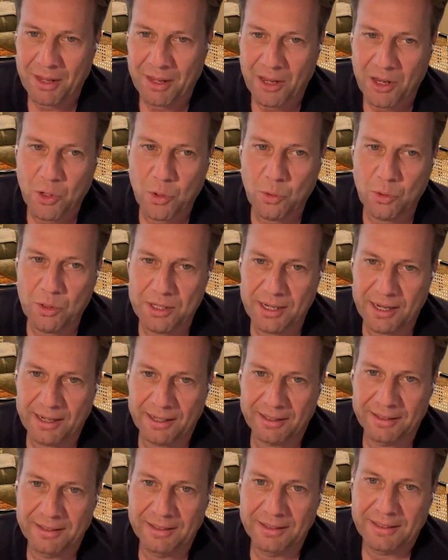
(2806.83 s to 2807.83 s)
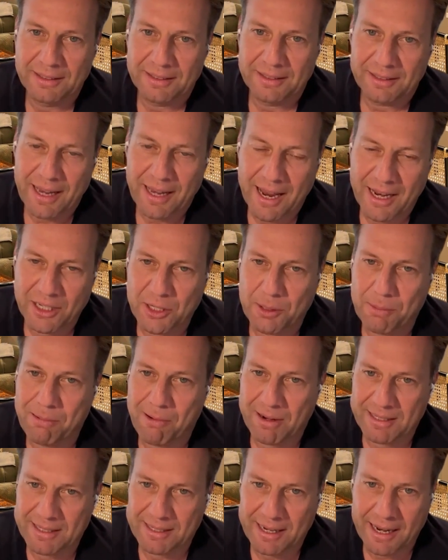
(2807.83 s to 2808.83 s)
using
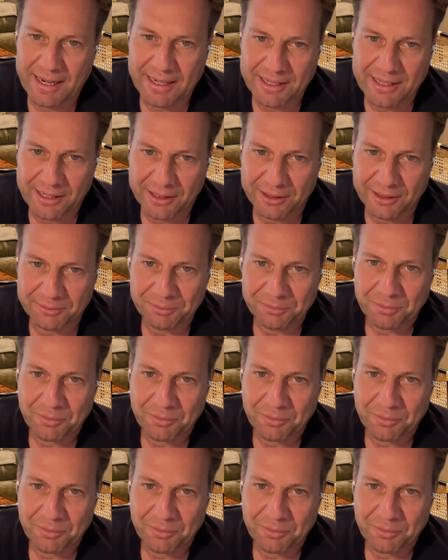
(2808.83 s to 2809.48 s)
enterprise data